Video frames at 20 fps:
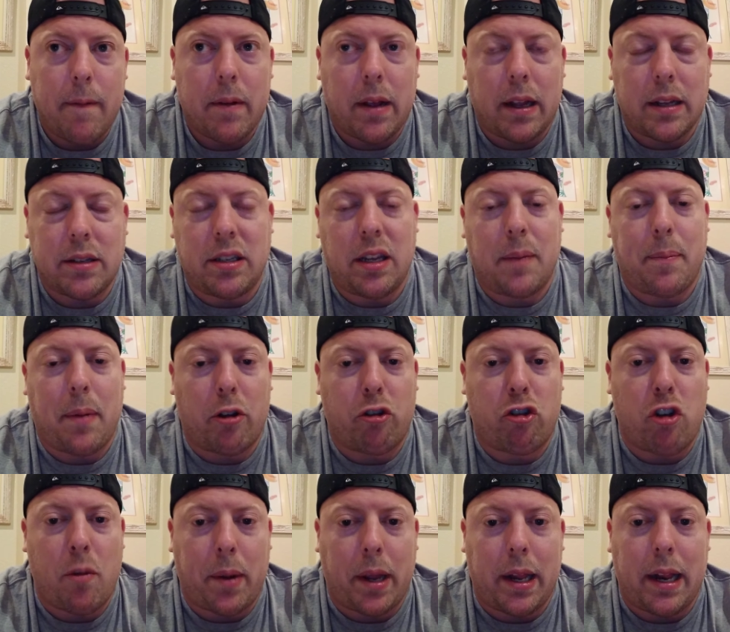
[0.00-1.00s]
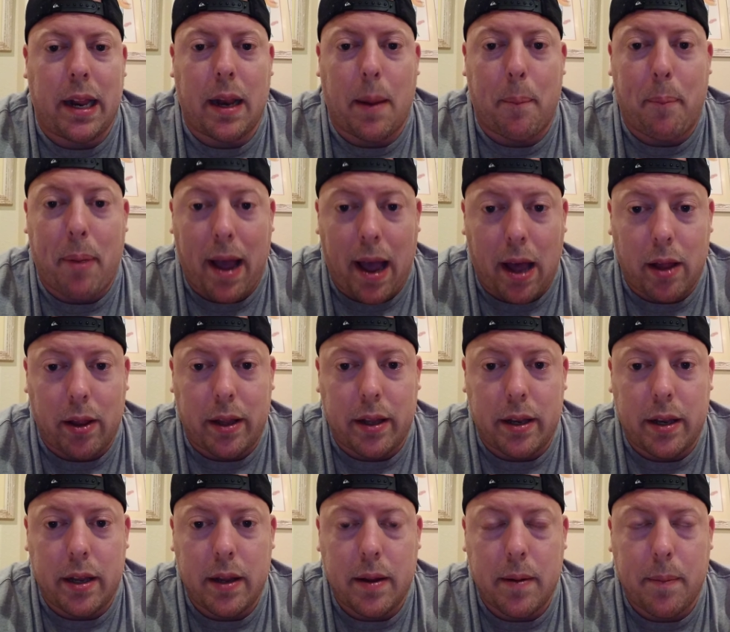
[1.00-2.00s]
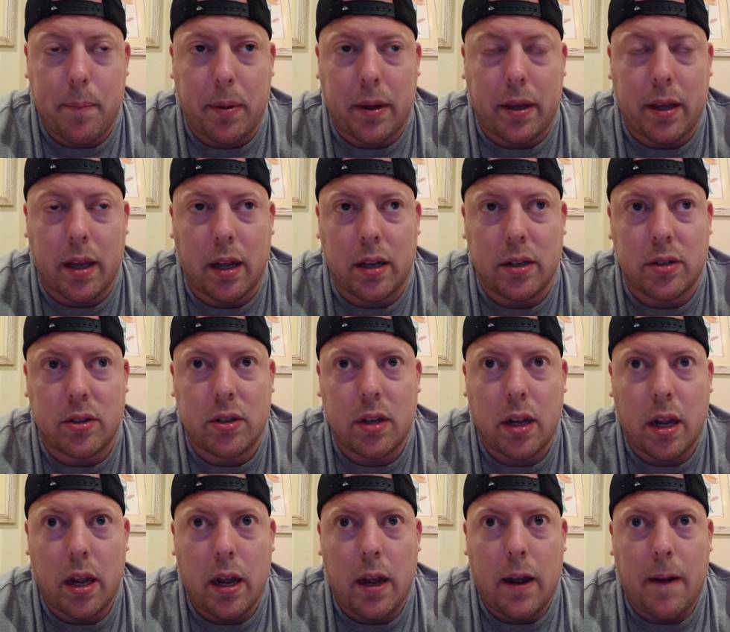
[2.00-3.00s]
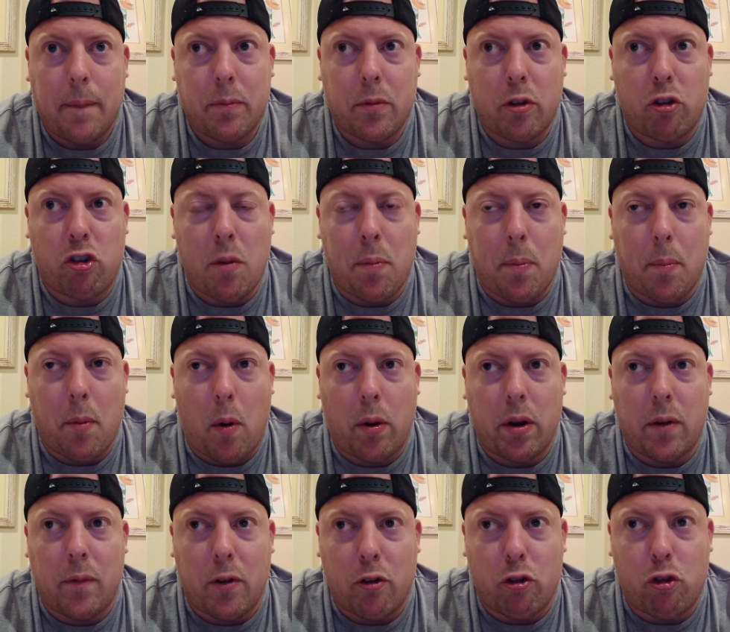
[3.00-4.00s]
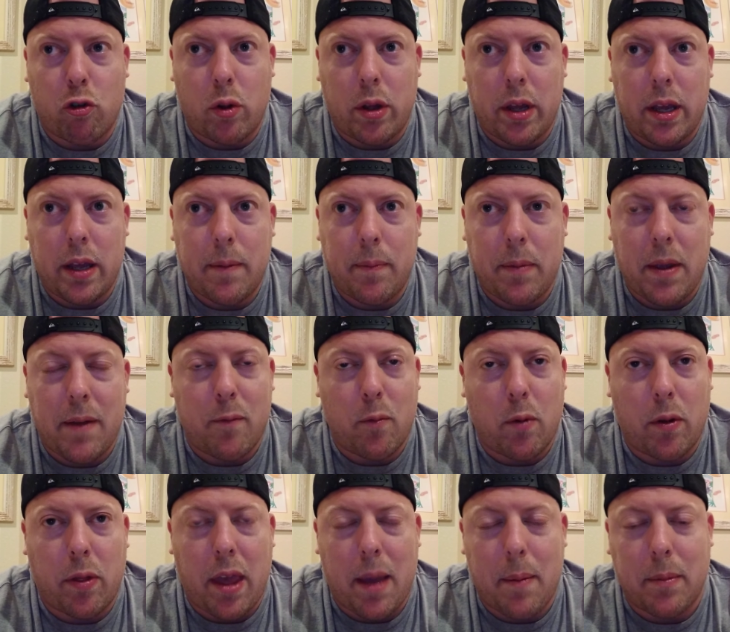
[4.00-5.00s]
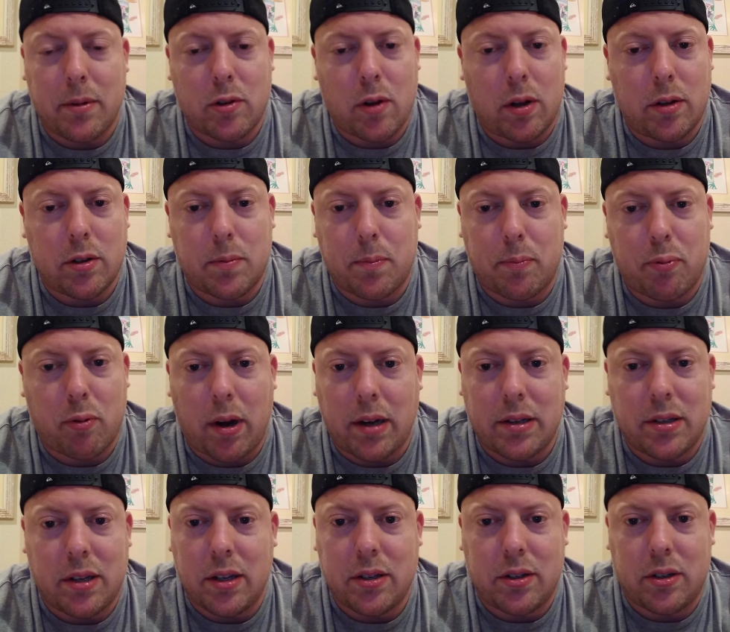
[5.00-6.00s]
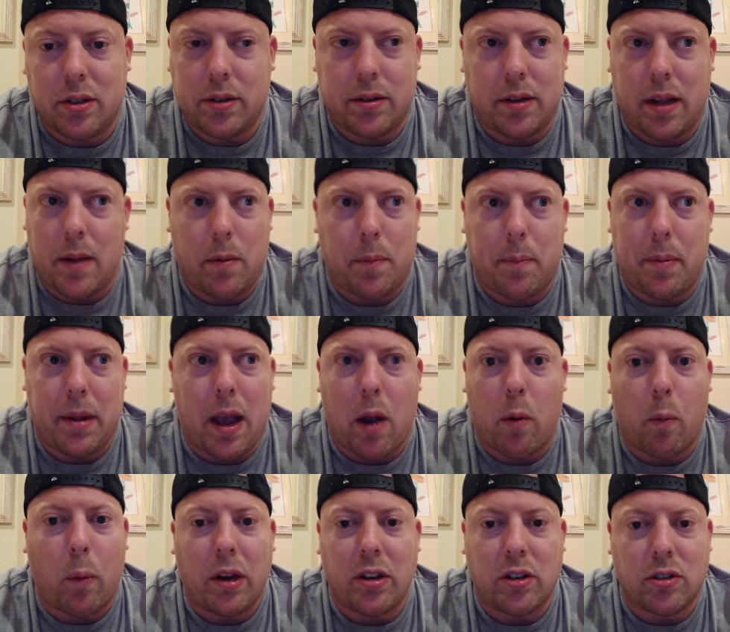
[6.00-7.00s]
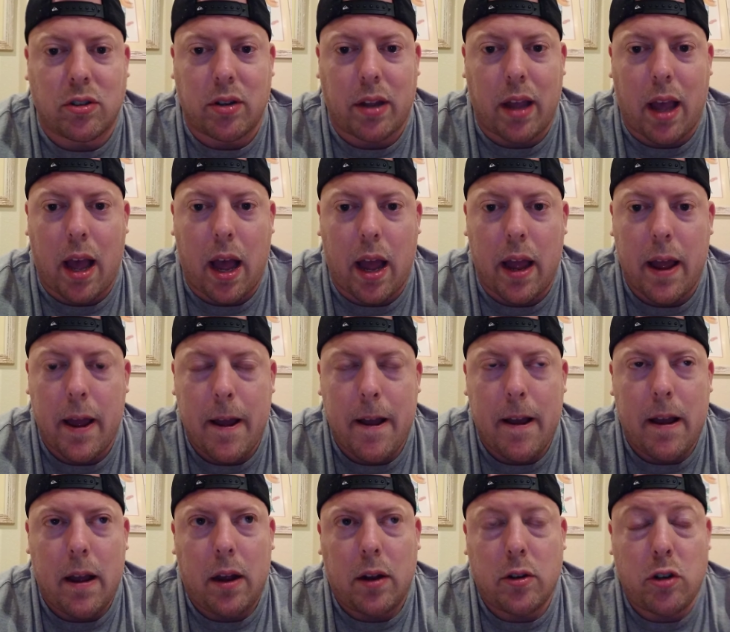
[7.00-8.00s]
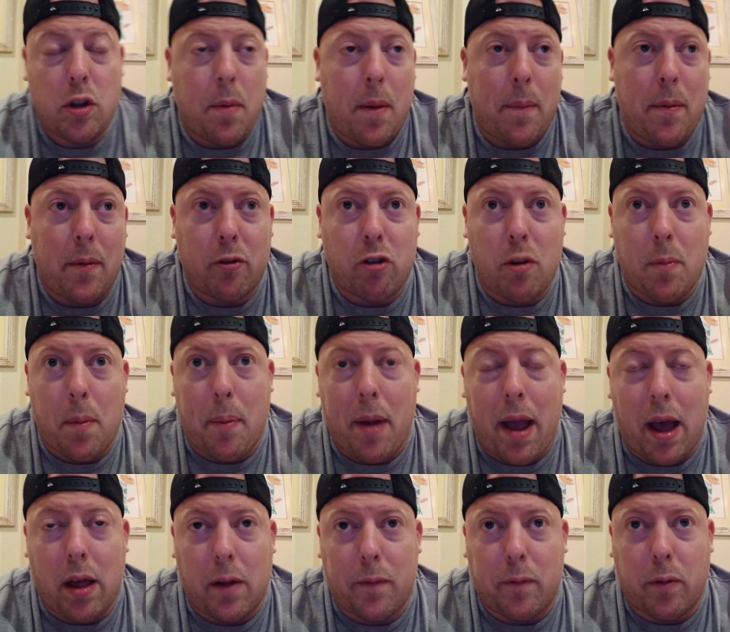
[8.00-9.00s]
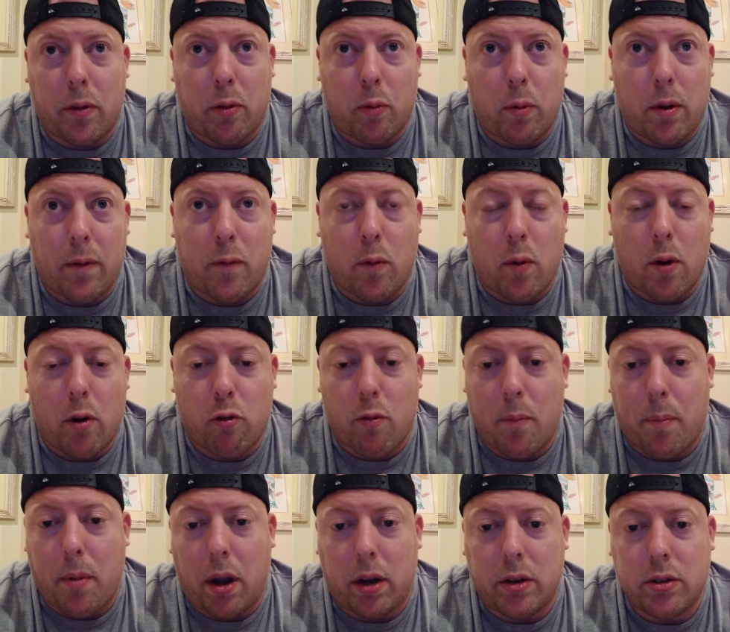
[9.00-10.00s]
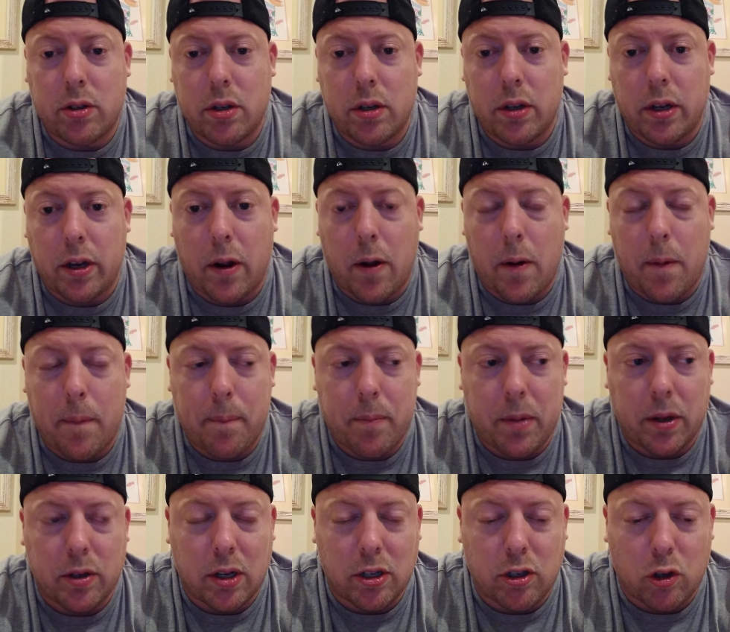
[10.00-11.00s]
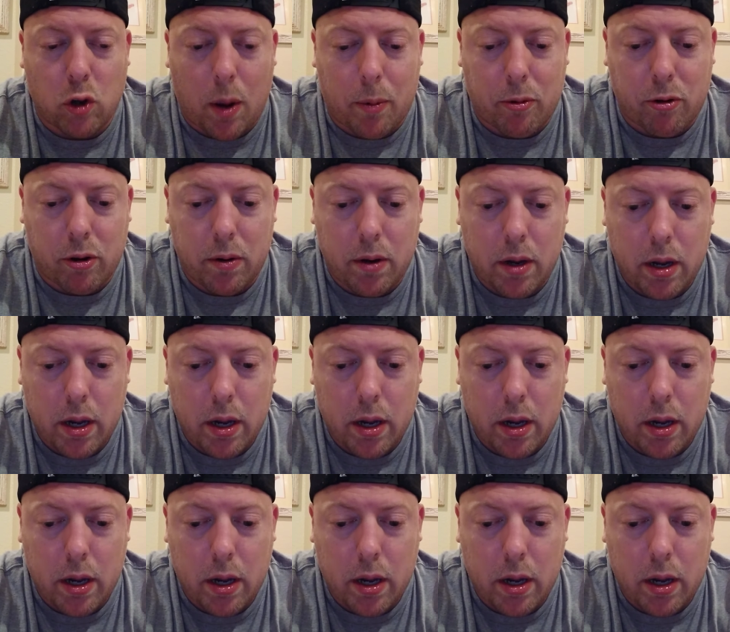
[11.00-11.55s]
and see about shipping it in a pallet, because to ship them all individually, even with Amazon's prices, it would be outrageously high. So you might be able to ship a pallet for $300-400, So that's an option.